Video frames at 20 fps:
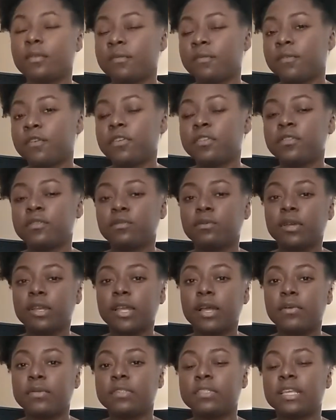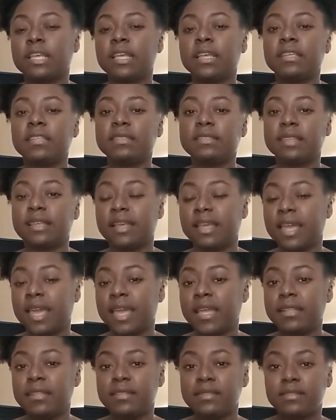first way I would say is the
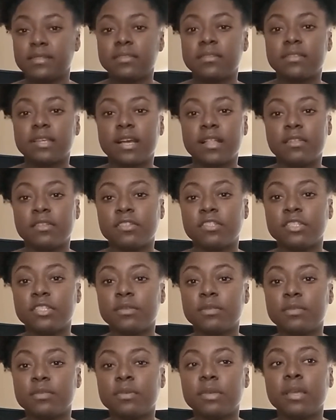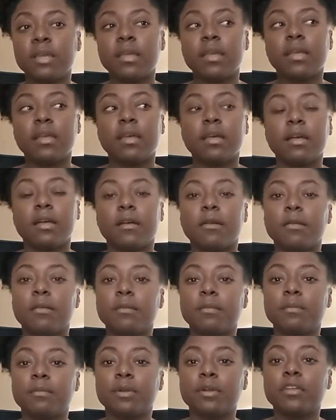Gates Scholarship.
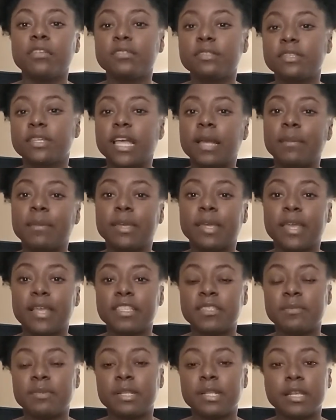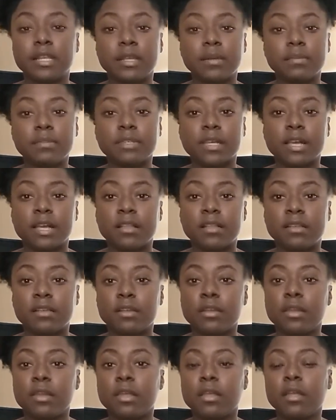Personally, I'm a Gates Millennium Scholar,
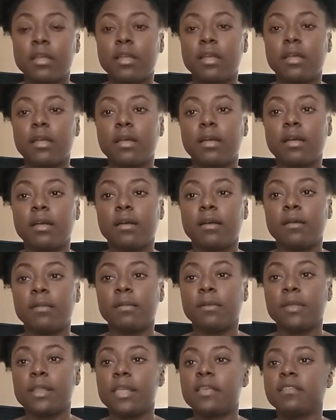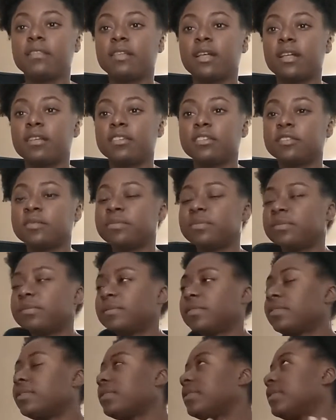and that scholarship
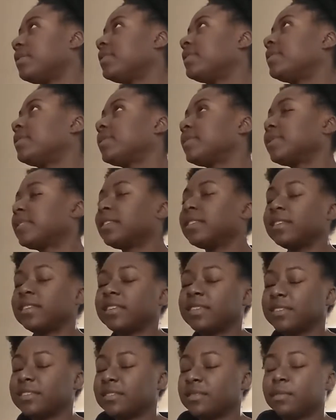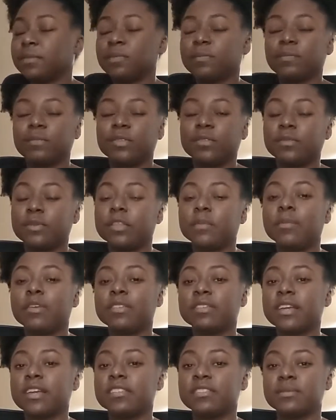is one of the
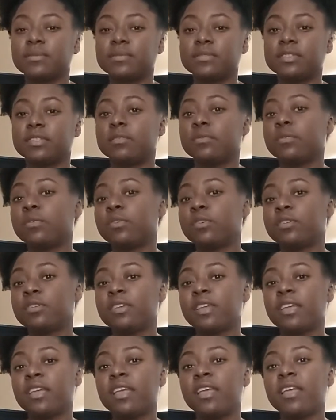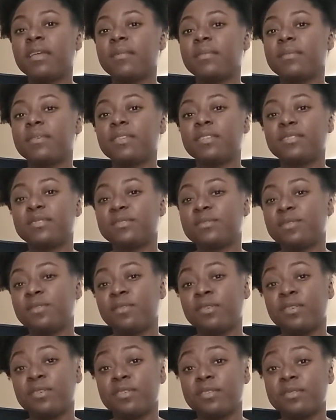best scholarships in the world, but it's no
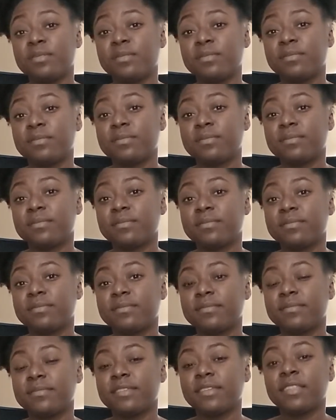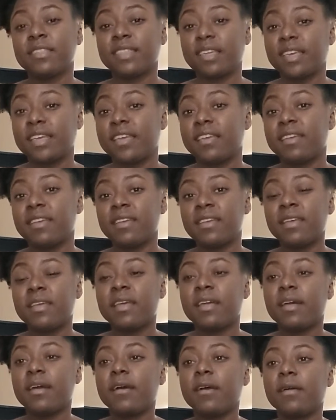longer a thing.
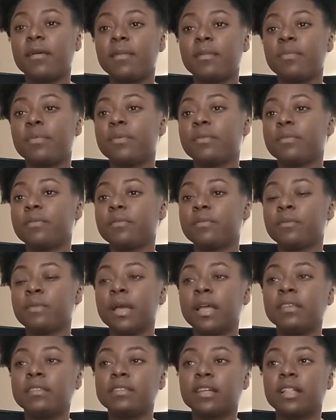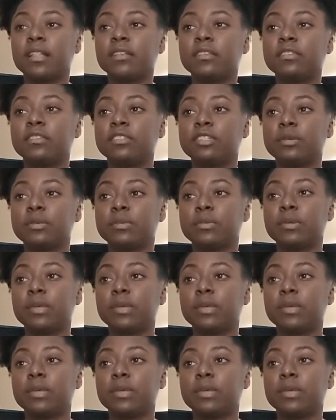But with my scholarship,